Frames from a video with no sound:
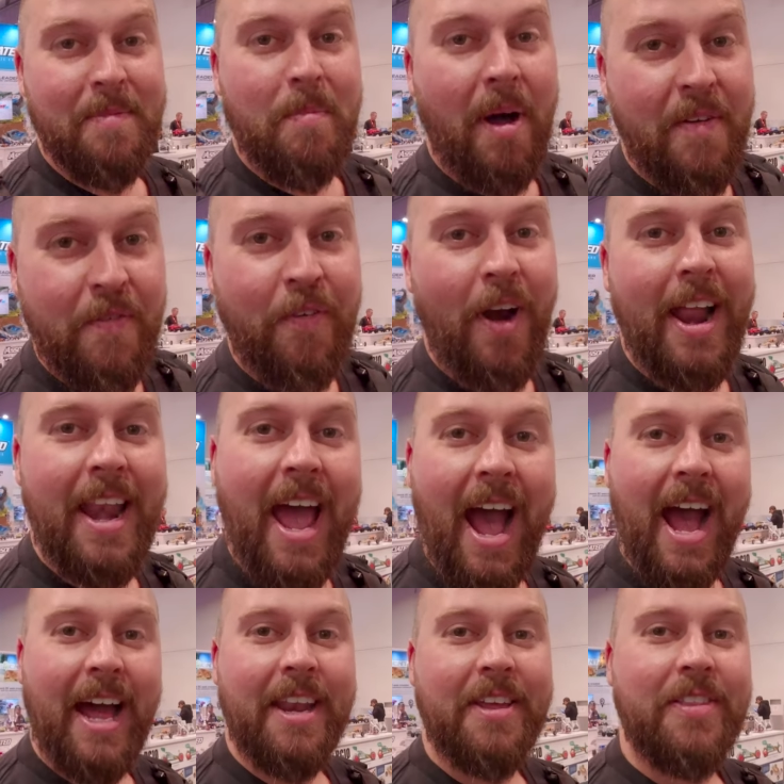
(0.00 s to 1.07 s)
my friend
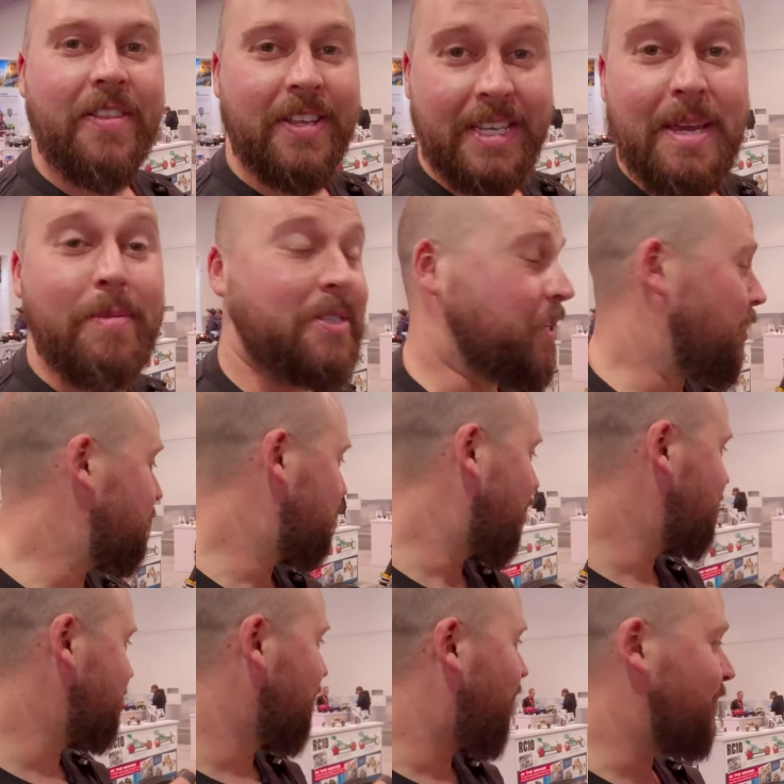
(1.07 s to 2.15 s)
had the Team Associated